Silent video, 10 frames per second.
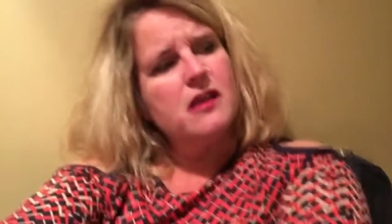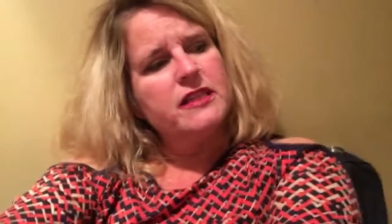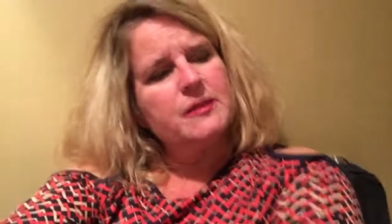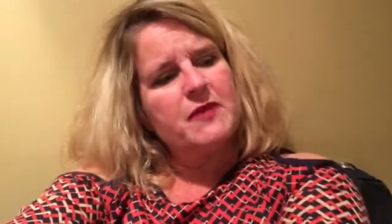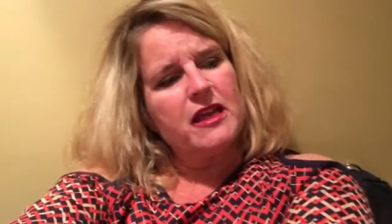
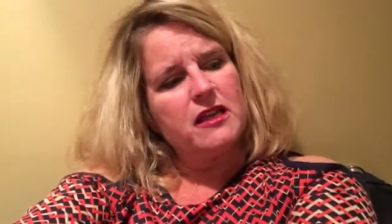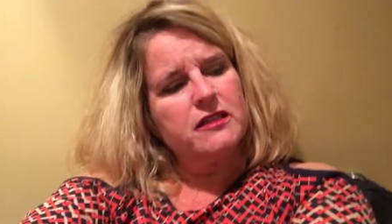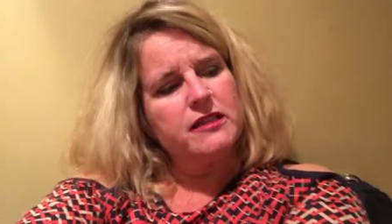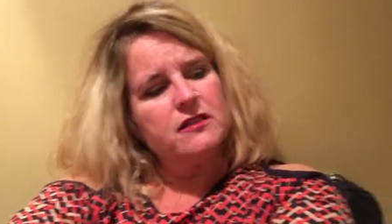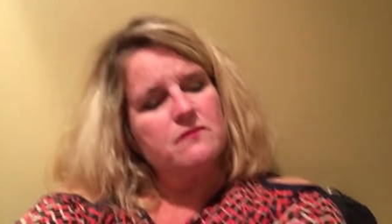
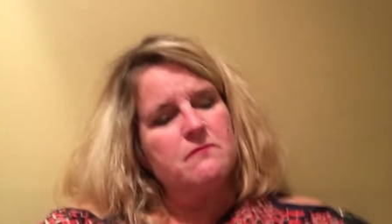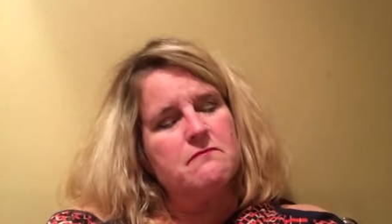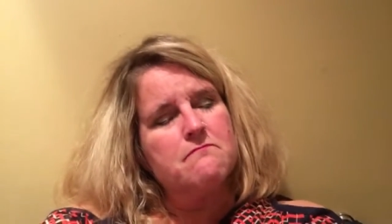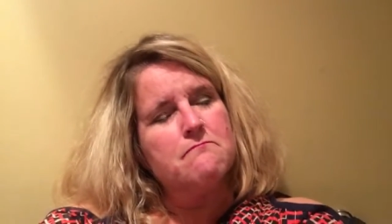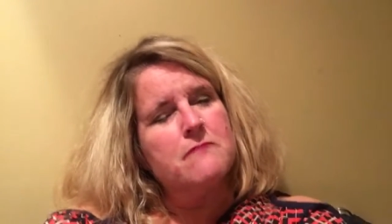spend
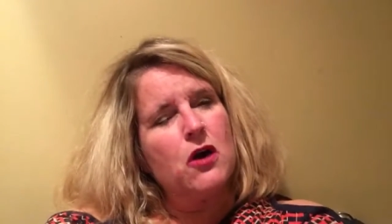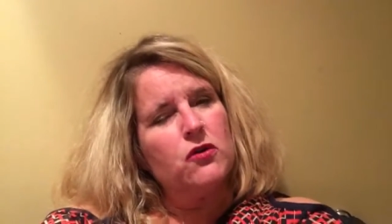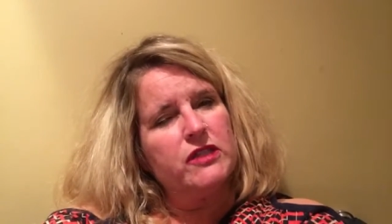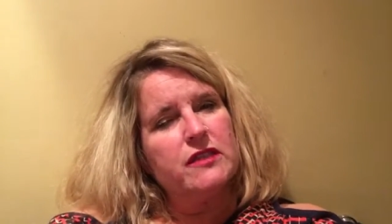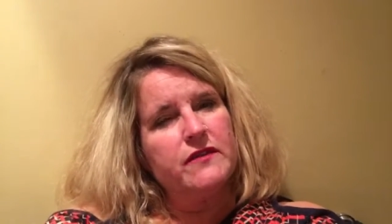
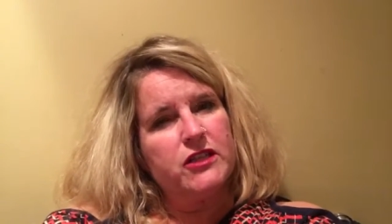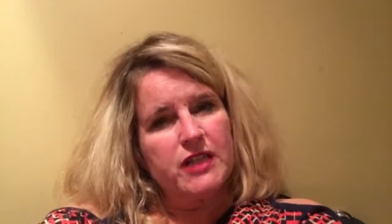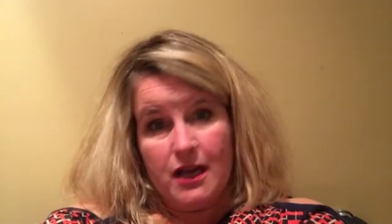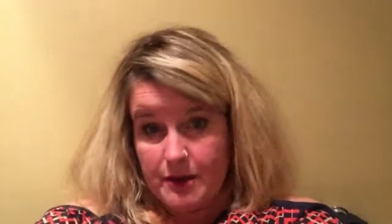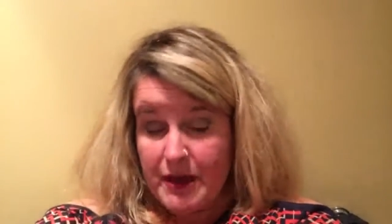most of their
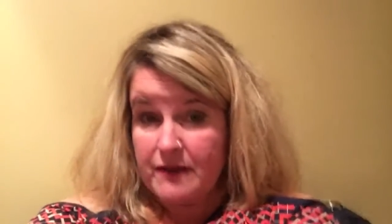time